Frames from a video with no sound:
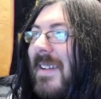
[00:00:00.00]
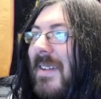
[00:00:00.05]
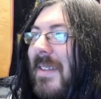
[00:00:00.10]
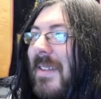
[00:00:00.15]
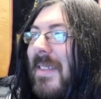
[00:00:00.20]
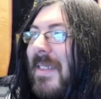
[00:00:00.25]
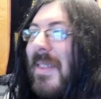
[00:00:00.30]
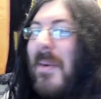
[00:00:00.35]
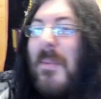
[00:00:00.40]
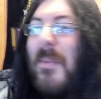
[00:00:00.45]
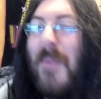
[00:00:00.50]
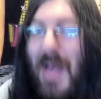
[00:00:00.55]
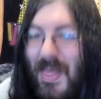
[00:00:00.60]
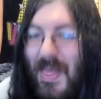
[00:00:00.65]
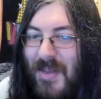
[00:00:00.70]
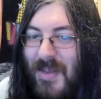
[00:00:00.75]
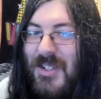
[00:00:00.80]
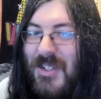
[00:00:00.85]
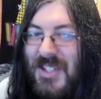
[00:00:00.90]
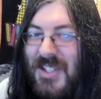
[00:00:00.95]
The
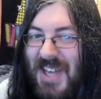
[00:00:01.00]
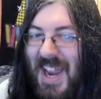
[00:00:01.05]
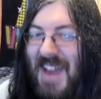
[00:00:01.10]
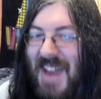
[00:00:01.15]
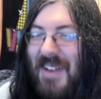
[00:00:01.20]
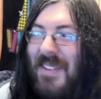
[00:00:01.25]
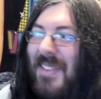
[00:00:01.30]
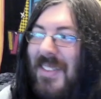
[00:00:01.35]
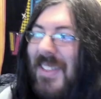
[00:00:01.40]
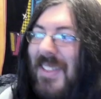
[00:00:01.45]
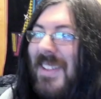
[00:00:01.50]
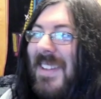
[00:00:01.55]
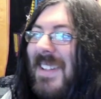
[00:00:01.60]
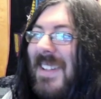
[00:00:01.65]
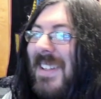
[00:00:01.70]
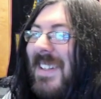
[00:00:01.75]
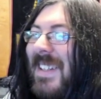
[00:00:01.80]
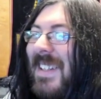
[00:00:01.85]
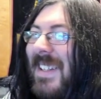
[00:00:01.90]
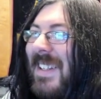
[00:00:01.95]
Weather Channel.
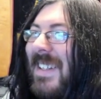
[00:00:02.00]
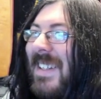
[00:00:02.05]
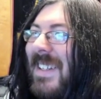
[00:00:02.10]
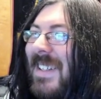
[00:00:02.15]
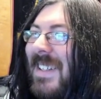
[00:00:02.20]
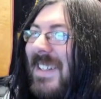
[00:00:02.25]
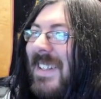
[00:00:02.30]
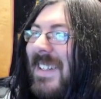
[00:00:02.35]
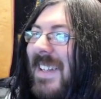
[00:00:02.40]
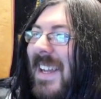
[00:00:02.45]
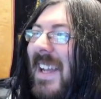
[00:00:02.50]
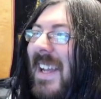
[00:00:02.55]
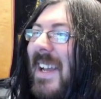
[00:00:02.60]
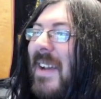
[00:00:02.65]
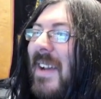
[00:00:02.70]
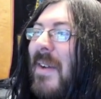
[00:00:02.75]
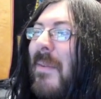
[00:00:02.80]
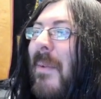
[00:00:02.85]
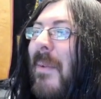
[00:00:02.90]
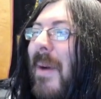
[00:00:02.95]

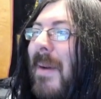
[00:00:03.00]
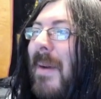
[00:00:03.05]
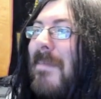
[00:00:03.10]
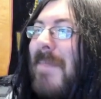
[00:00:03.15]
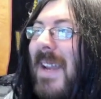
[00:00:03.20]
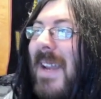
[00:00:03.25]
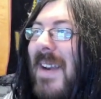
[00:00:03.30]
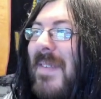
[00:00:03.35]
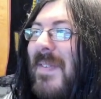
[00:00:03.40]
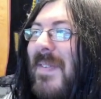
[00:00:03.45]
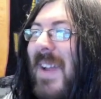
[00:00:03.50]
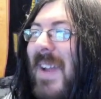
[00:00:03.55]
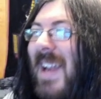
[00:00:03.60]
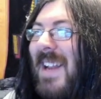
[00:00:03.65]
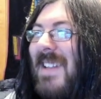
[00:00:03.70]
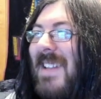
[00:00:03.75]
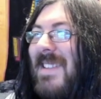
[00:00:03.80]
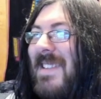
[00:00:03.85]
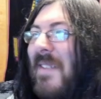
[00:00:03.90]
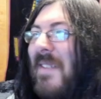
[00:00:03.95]
We're big
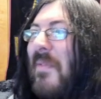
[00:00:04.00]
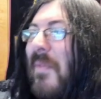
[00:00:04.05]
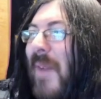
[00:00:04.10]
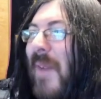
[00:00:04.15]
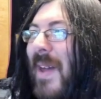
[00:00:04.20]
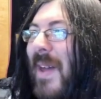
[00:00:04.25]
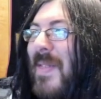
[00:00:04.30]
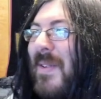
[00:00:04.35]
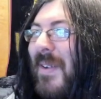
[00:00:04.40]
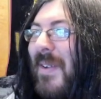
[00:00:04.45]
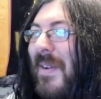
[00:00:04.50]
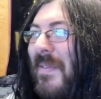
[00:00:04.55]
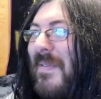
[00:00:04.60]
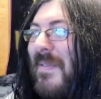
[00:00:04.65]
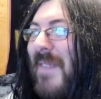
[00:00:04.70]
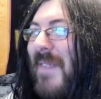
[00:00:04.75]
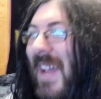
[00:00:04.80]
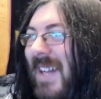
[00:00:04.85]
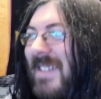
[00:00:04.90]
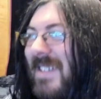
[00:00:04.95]
fans of weather
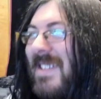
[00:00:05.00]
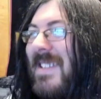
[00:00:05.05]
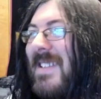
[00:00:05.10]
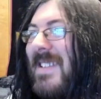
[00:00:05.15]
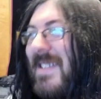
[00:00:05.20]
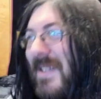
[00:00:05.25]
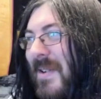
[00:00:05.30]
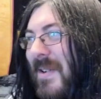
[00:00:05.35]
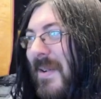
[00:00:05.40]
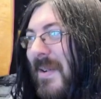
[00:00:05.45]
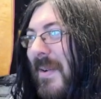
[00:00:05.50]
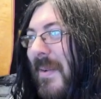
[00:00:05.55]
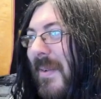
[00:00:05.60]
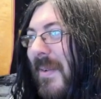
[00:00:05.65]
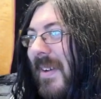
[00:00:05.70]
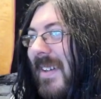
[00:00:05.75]
effects too.